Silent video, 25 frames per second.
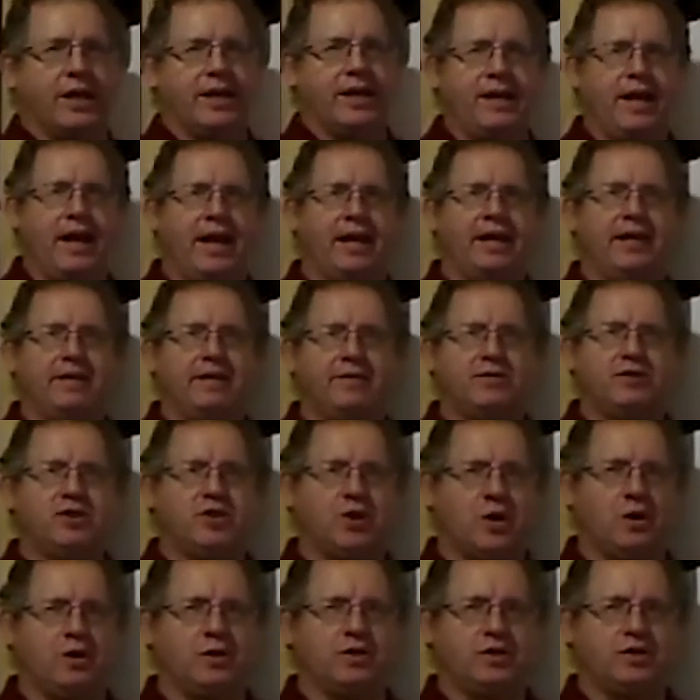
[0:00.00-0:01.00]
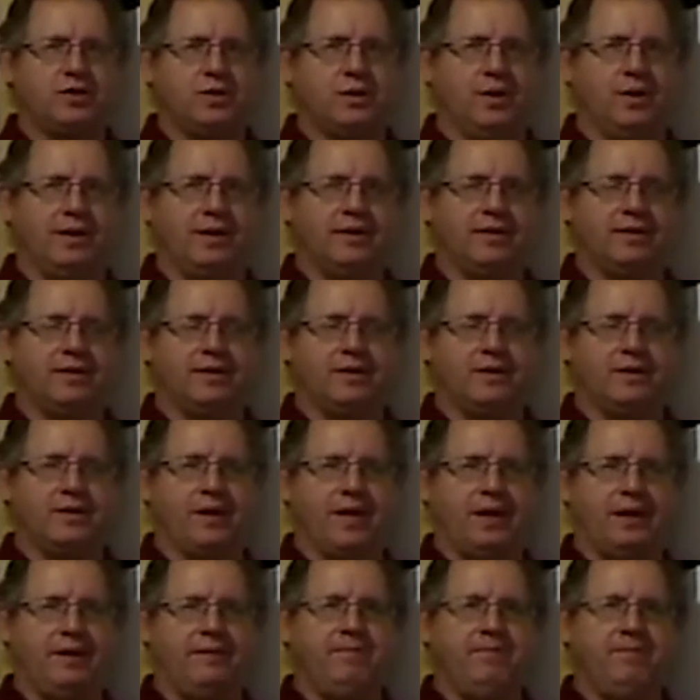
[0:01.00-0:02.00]
A negative charge to it,
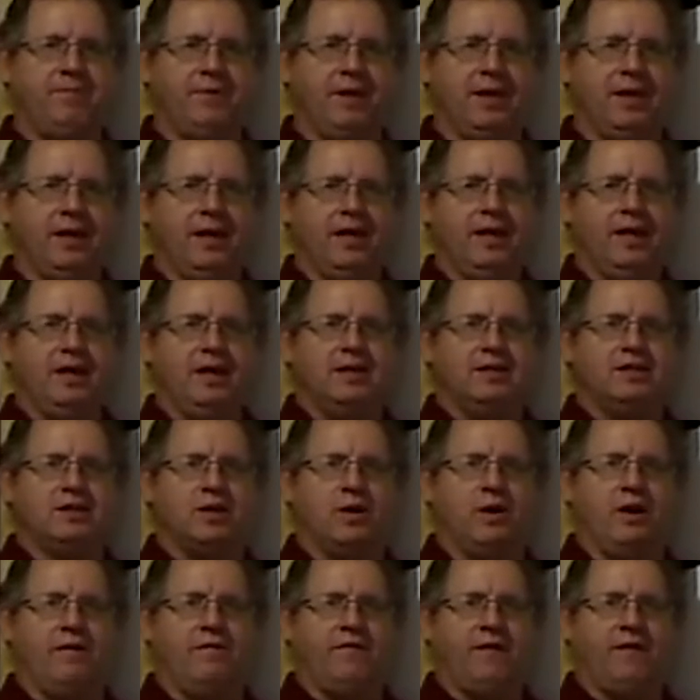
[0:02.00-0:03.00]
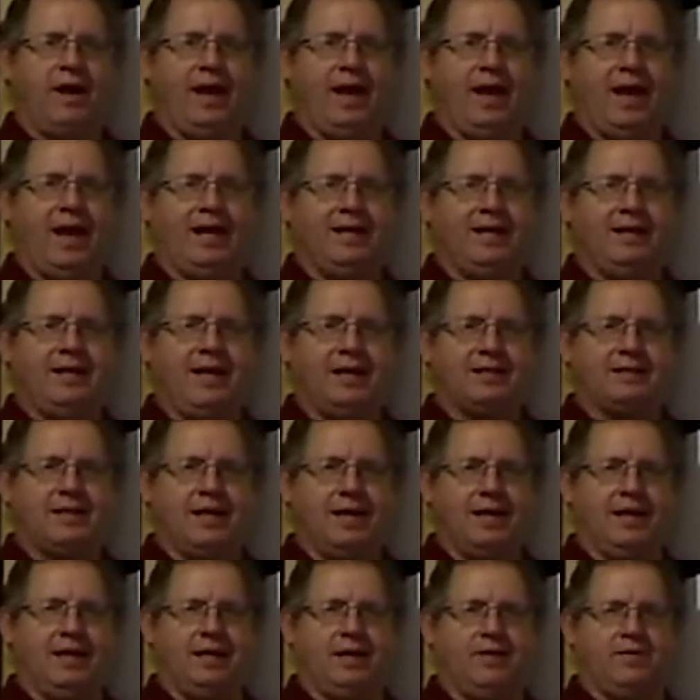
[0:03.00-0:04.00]
okay? So if I add that
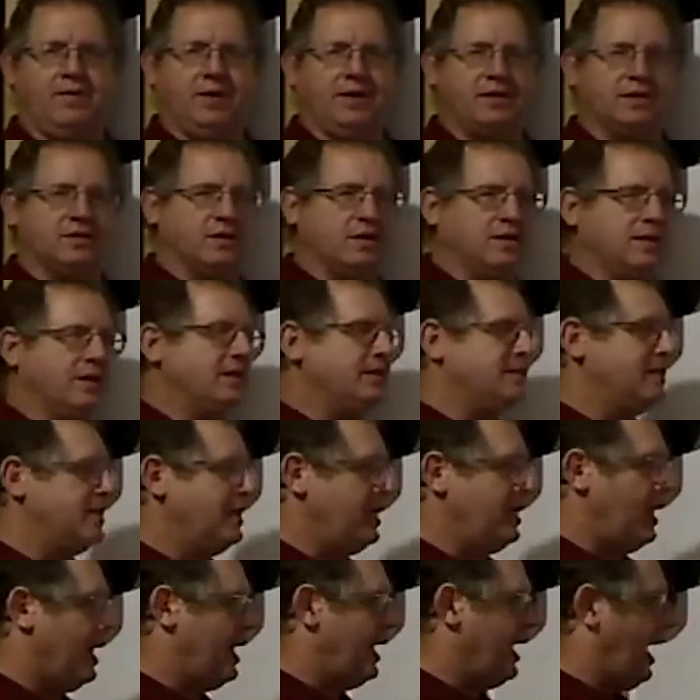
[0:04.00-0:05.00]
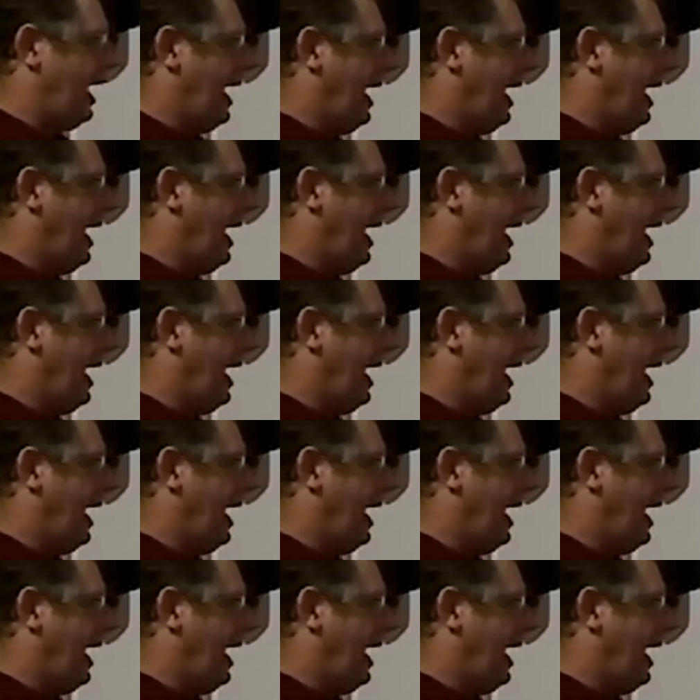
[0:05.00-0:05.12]
to anything, so let's say I